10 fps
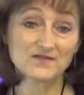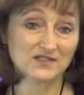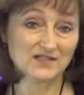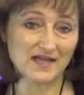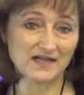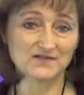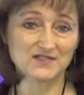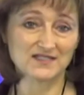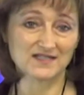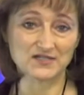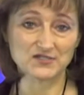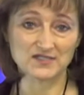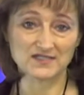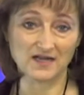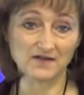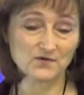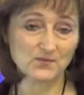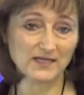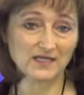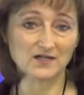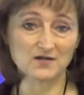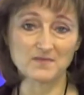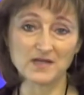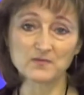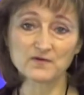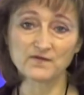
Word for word: a lot of discussions every week in our member